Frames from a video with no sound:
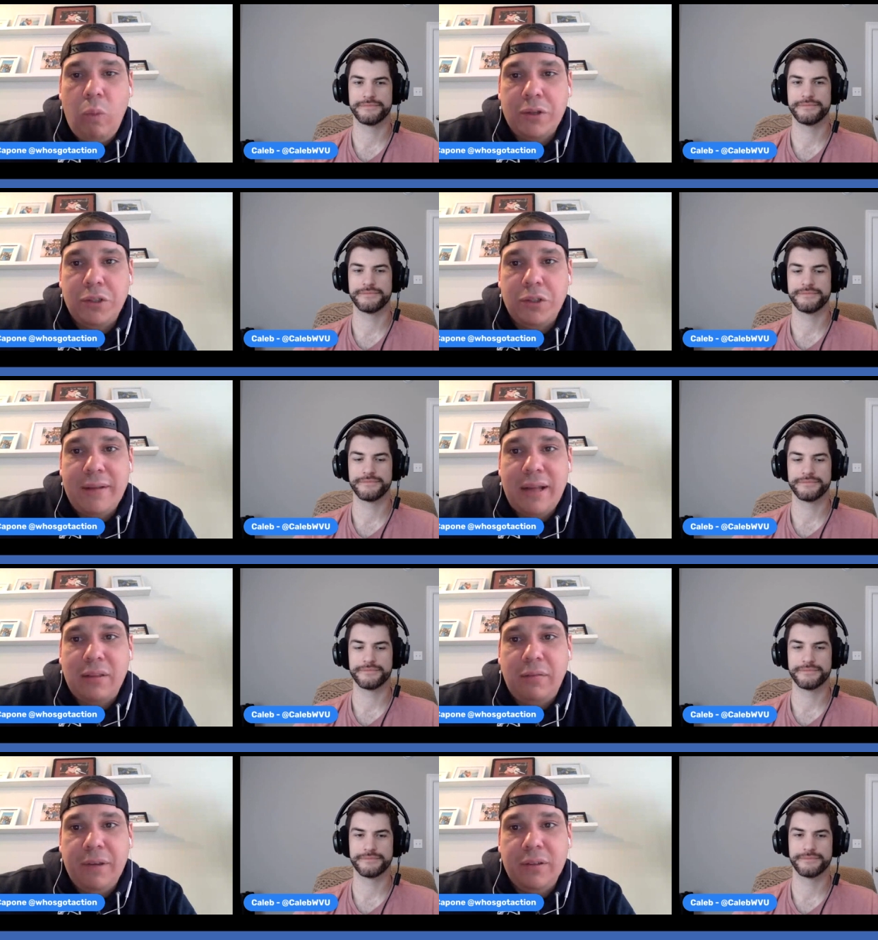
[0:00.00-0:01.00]
Speaker 1: why don't you round out
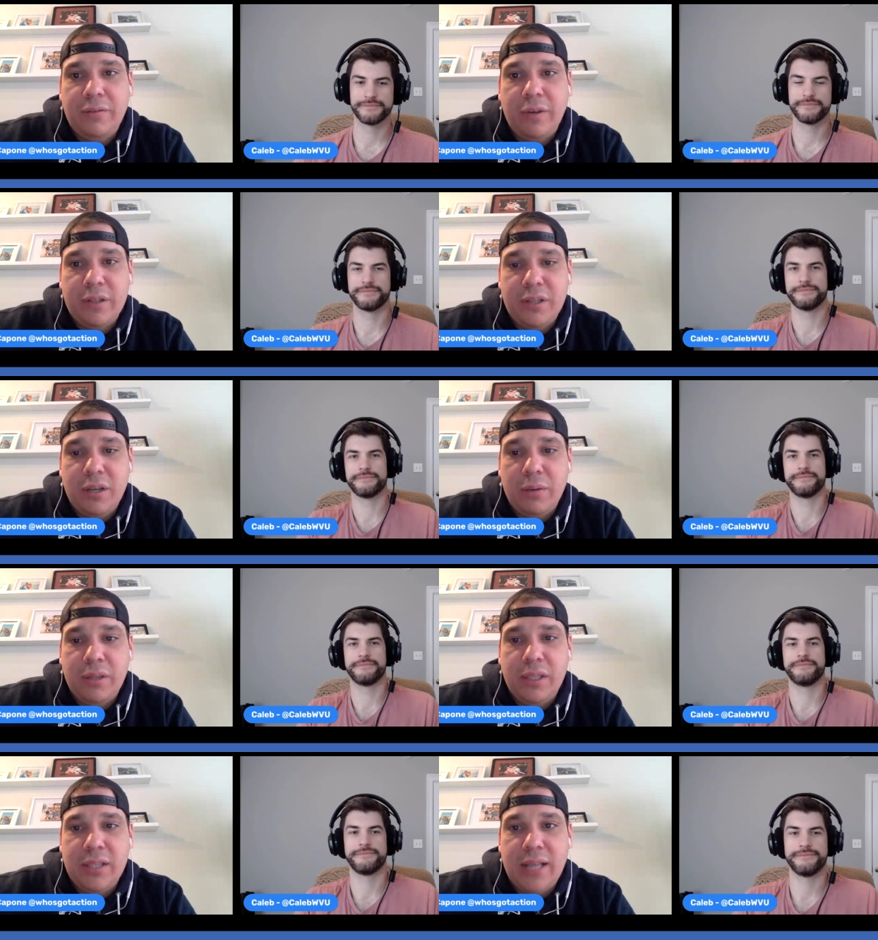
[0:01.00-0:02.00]
the fields for us here with
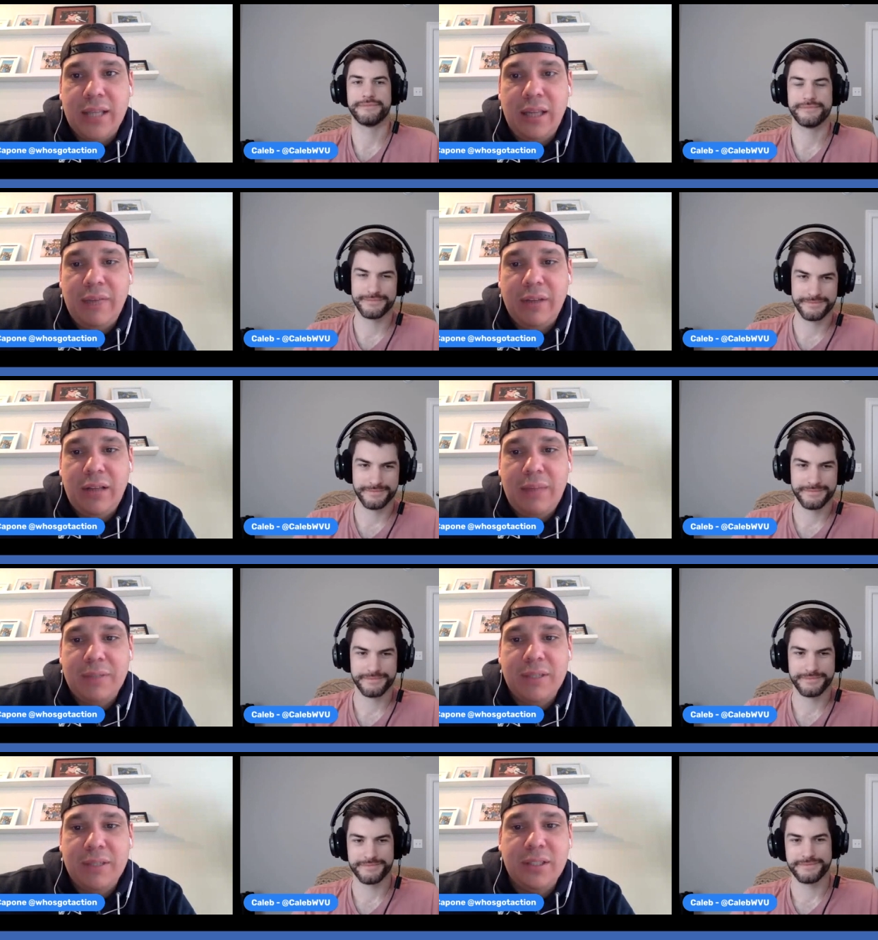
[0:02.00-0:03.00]
the 10 and 11
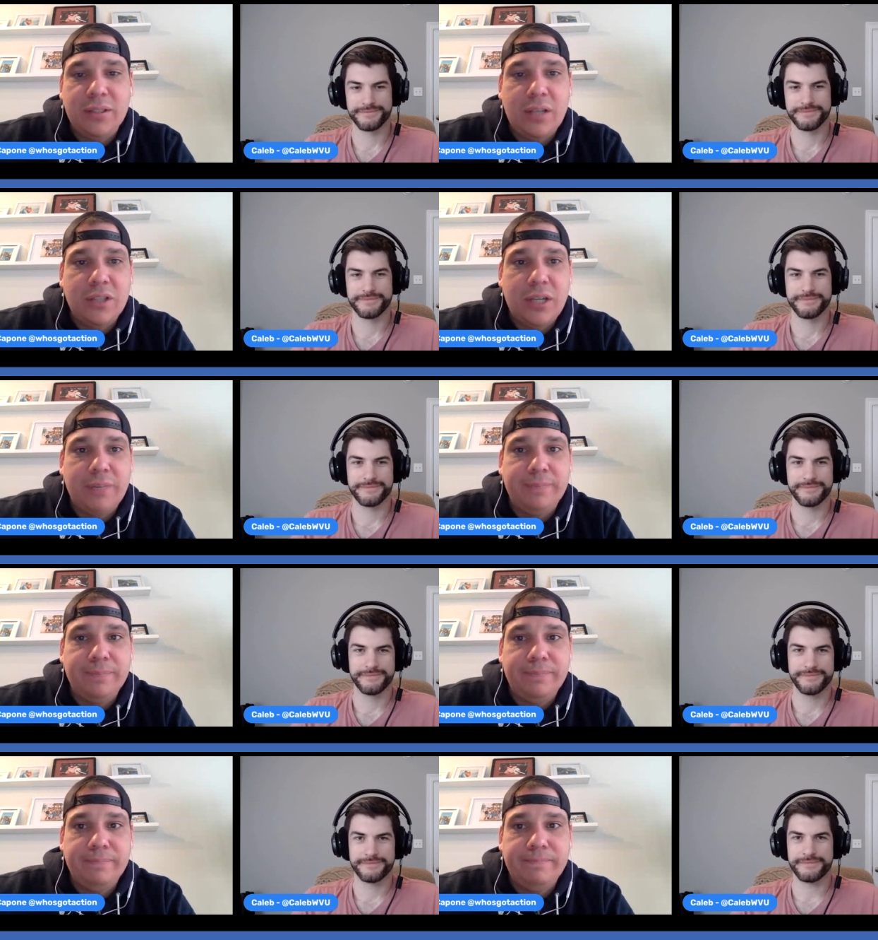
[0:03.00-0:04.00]
Clapton and Steel Sunshine?
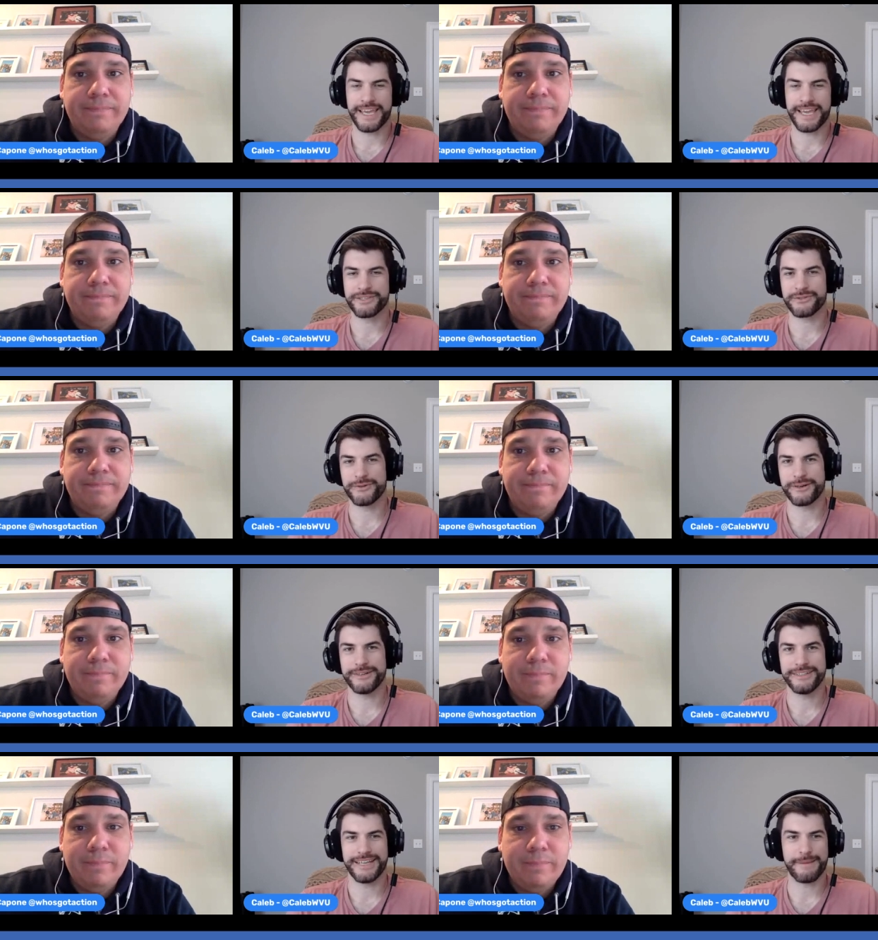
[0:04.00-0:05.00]
Speaker 2: Yeah,
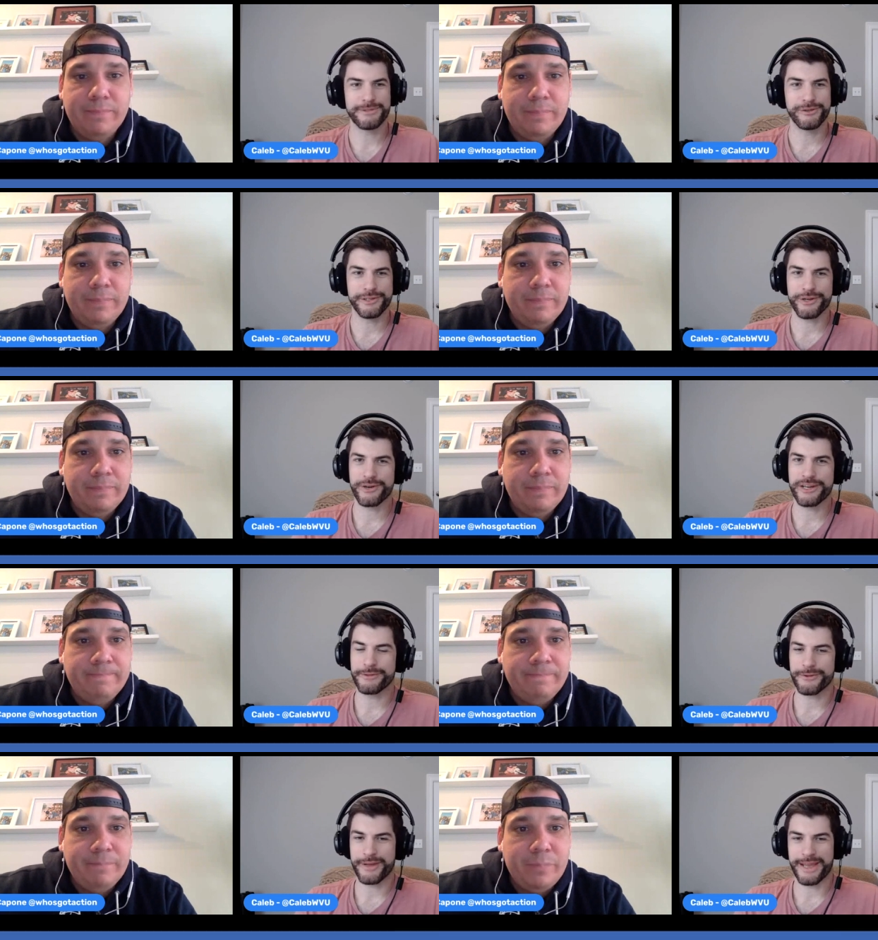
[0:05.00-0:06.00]
sure. I absolutely agree
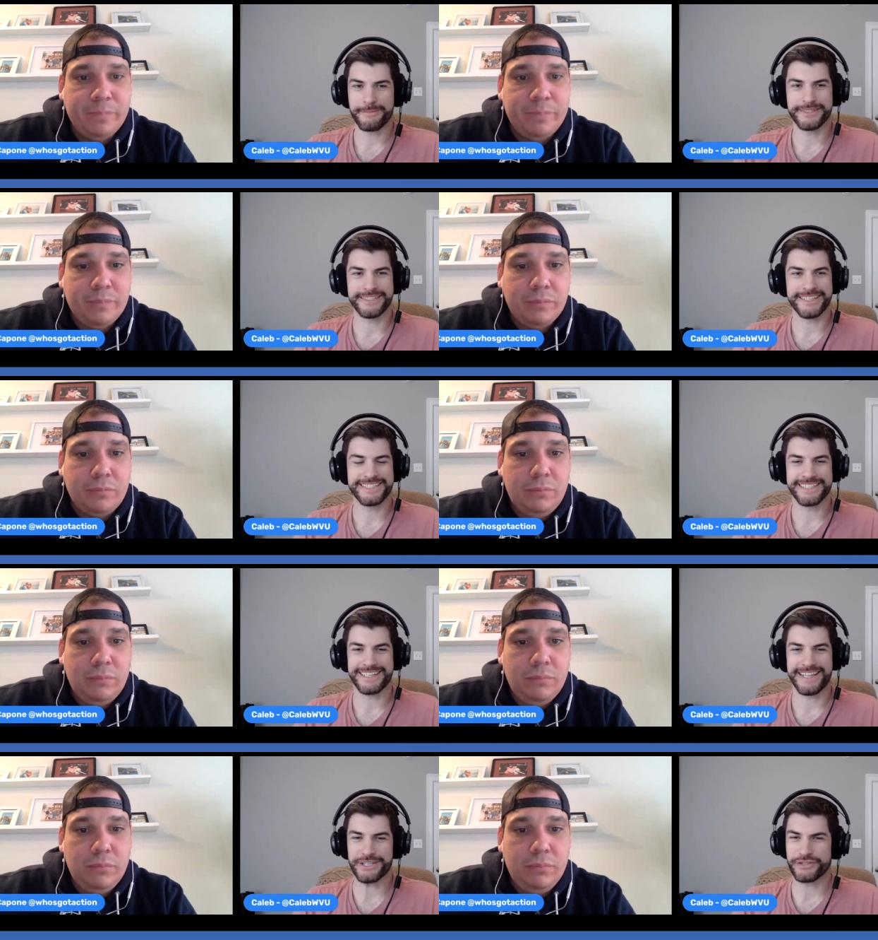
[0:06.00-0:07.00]
with the captain. That's
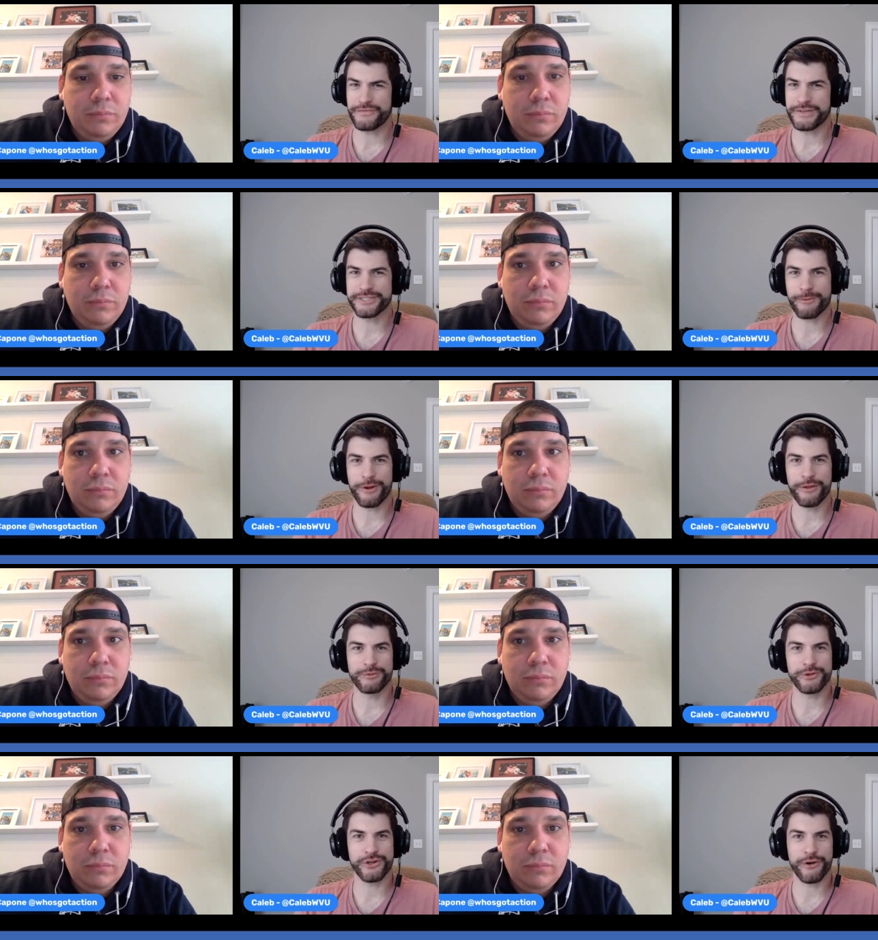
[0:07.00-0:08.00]
uh, that just feels like one of
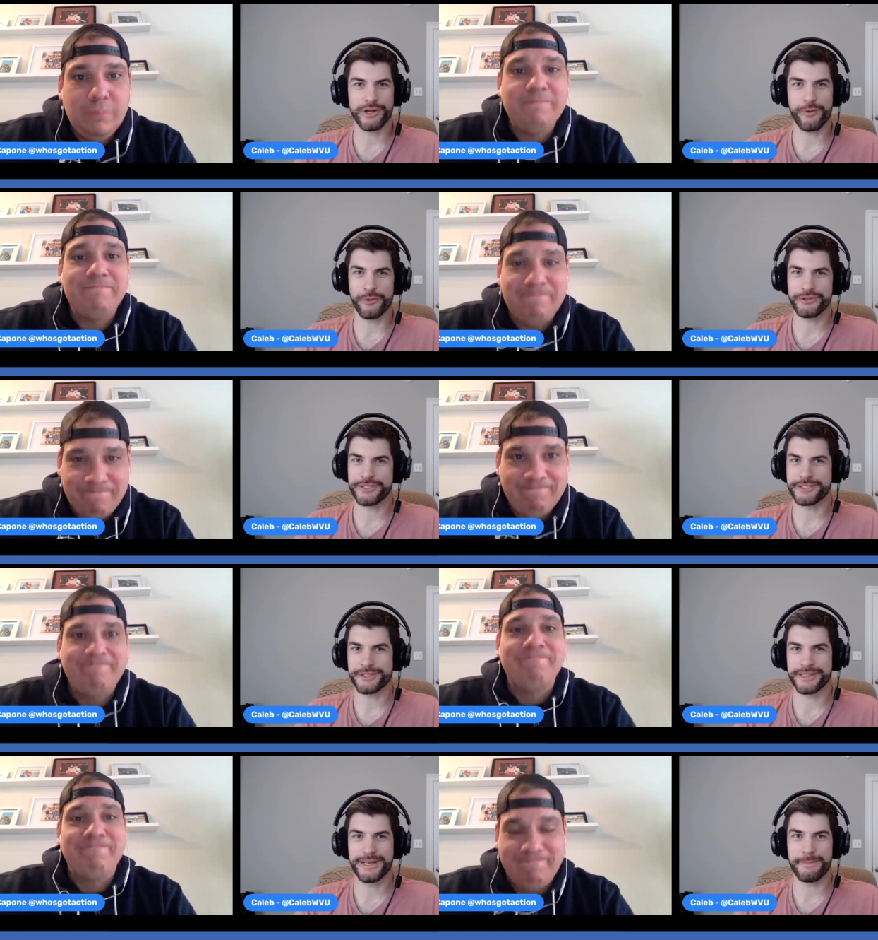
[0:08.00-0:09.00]
those Rosario horses
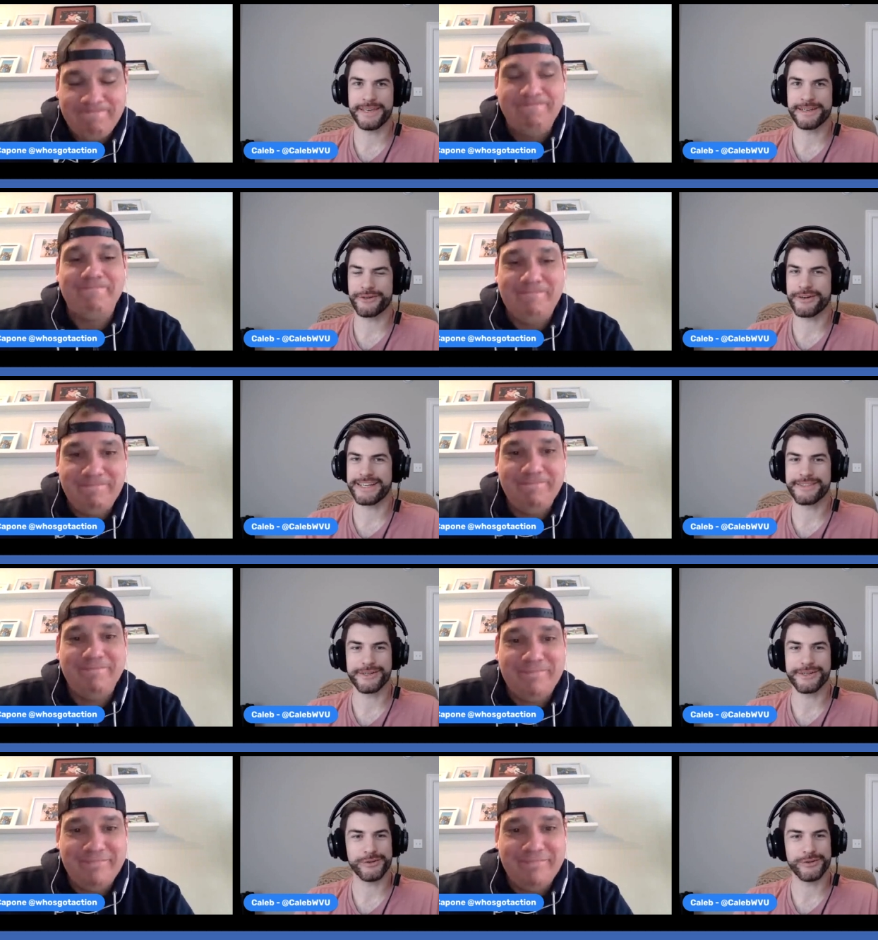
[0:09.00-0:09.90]
that's going to come in underneath at a